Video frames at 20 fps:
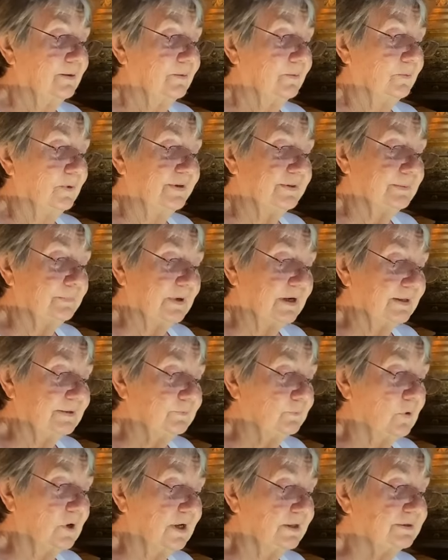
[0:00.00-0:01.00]
When the mind
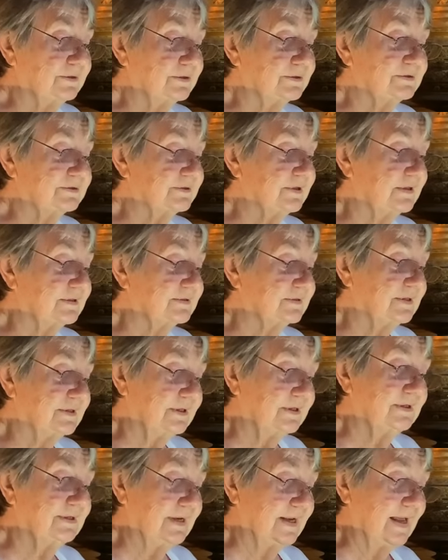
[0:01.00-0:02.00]
wanders, as
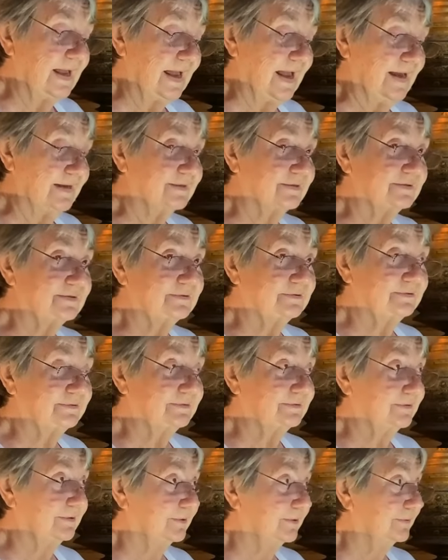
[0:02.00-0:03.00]
it has
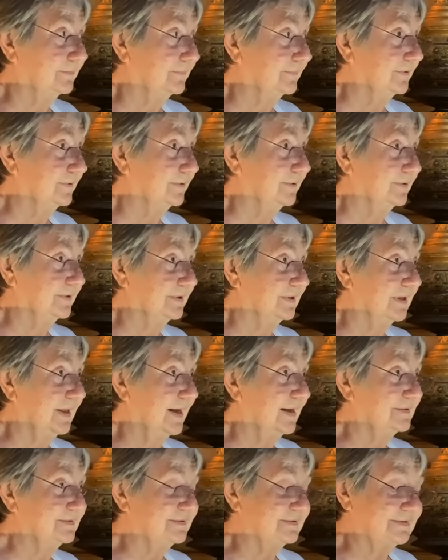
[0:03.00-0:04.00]
over the
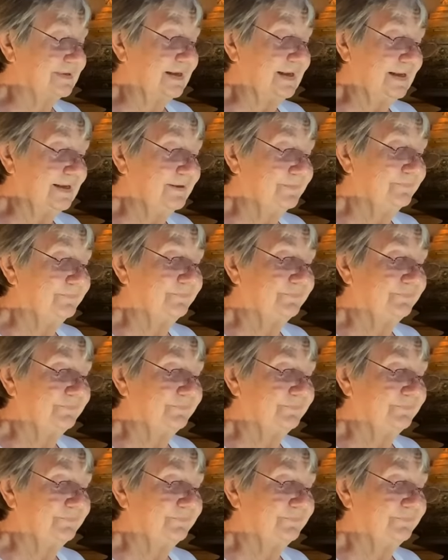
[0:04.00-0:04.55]
last day,